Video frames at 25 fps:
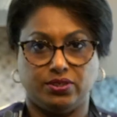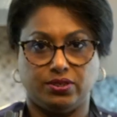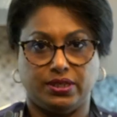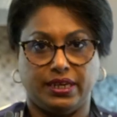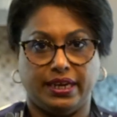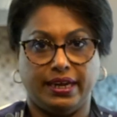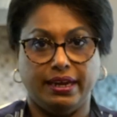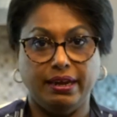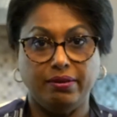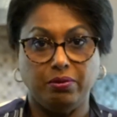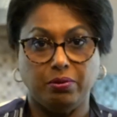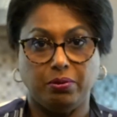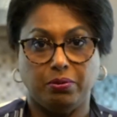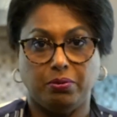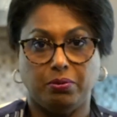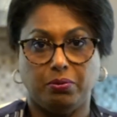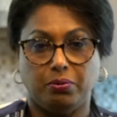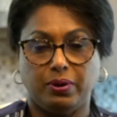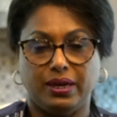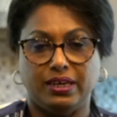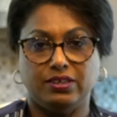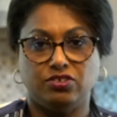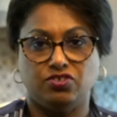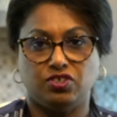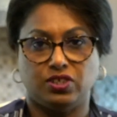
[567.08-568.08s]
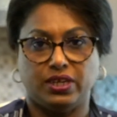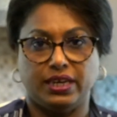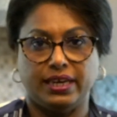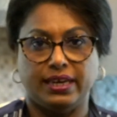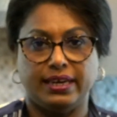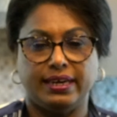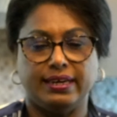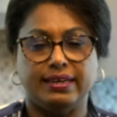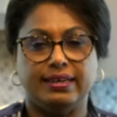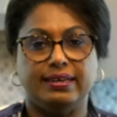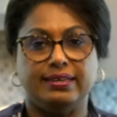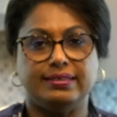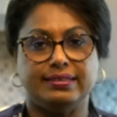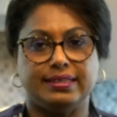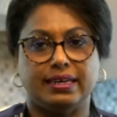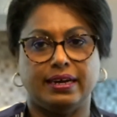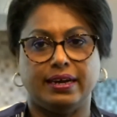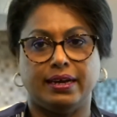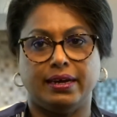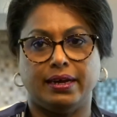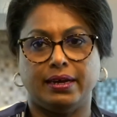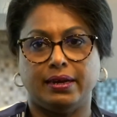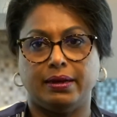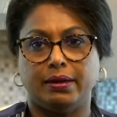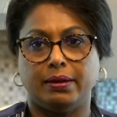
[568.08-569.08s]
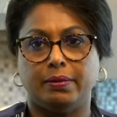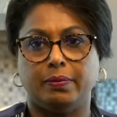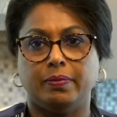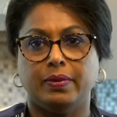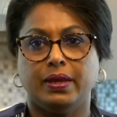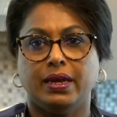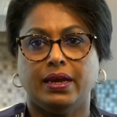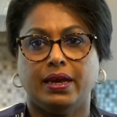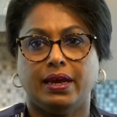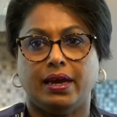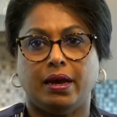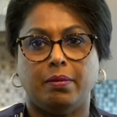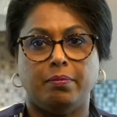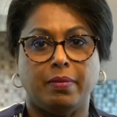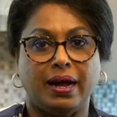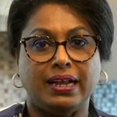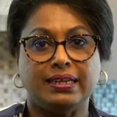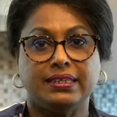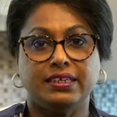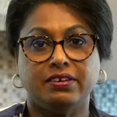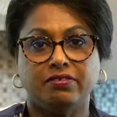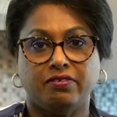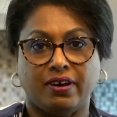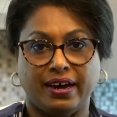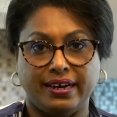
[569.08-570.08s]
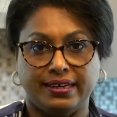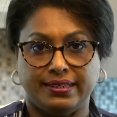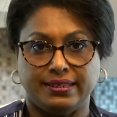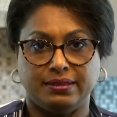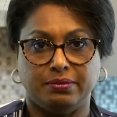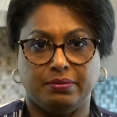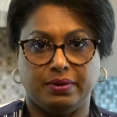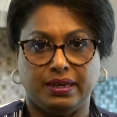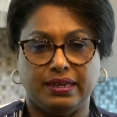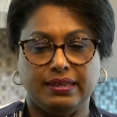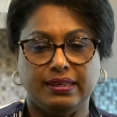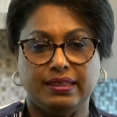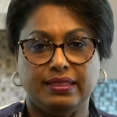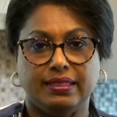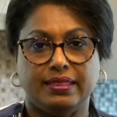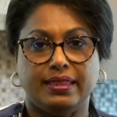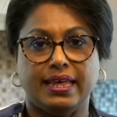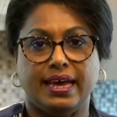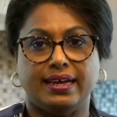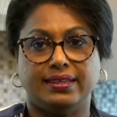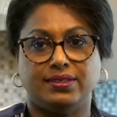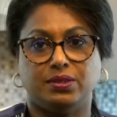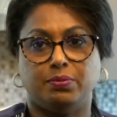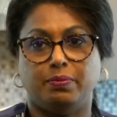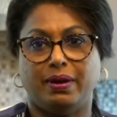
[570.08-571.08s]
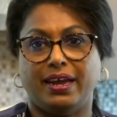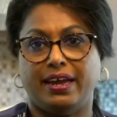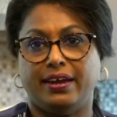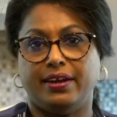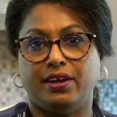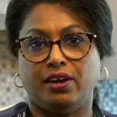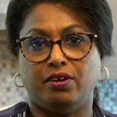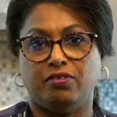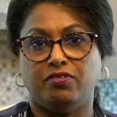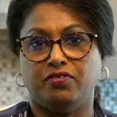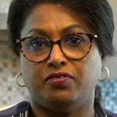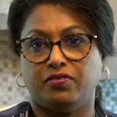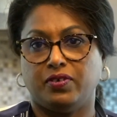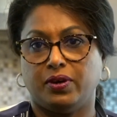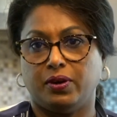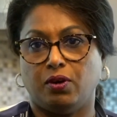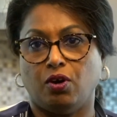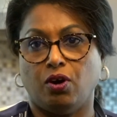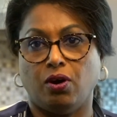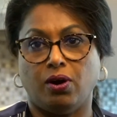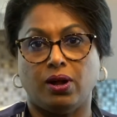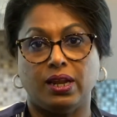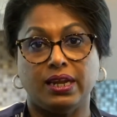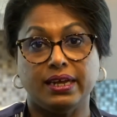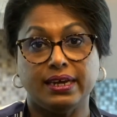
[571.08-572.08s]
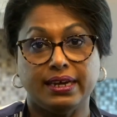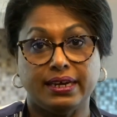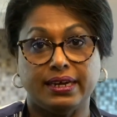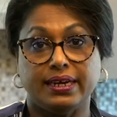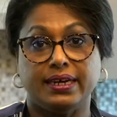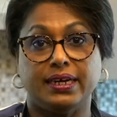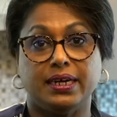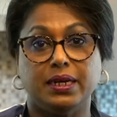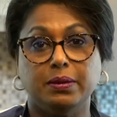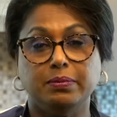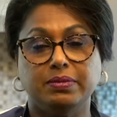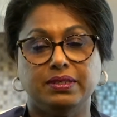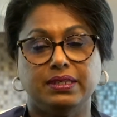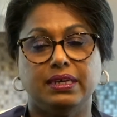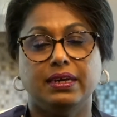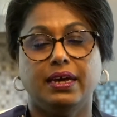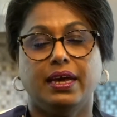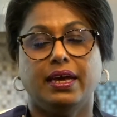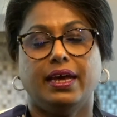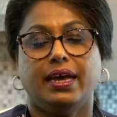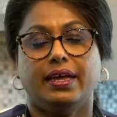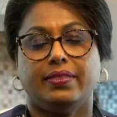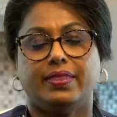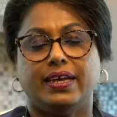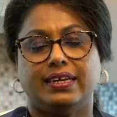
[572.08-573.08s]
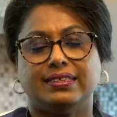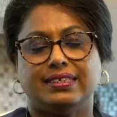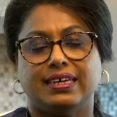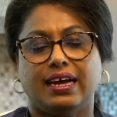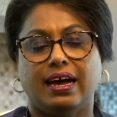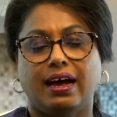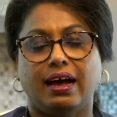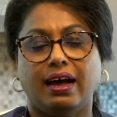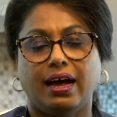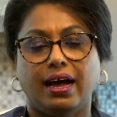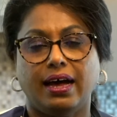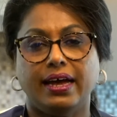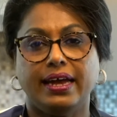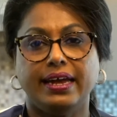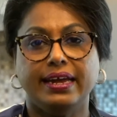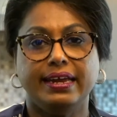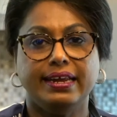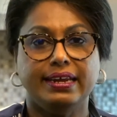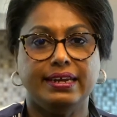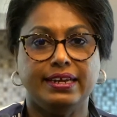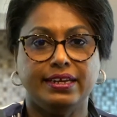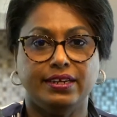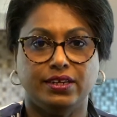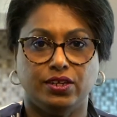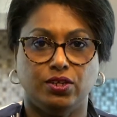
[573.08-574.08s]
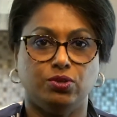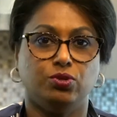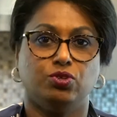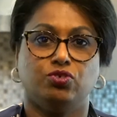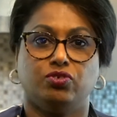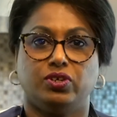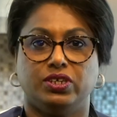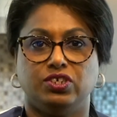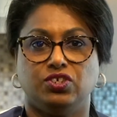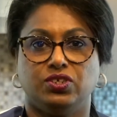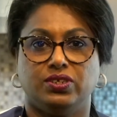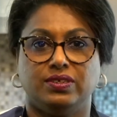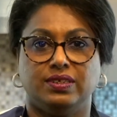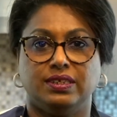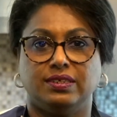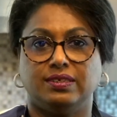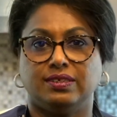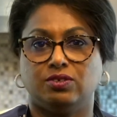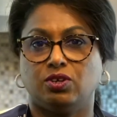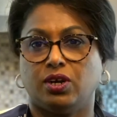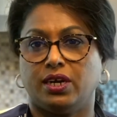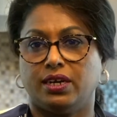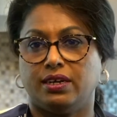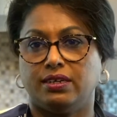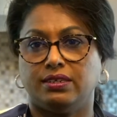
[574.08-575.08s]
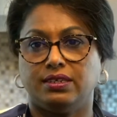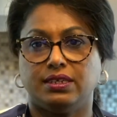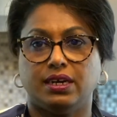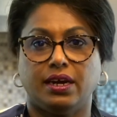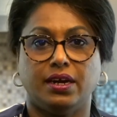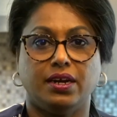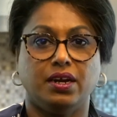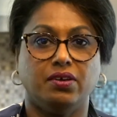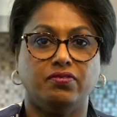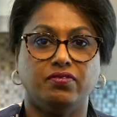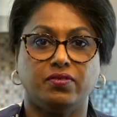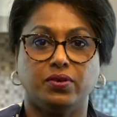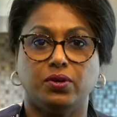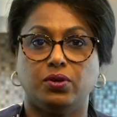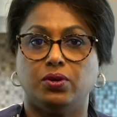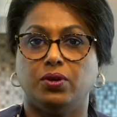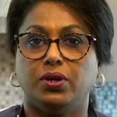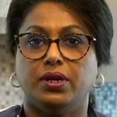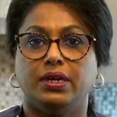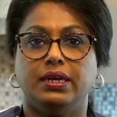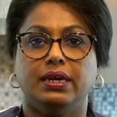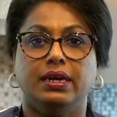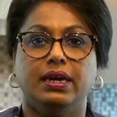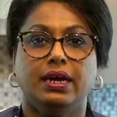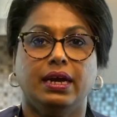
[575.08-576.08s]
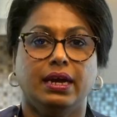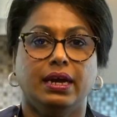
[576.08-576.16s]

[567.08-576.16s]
today, which is a multivitamin that's made of all herbs that's highly nutritious. It's got a ton of good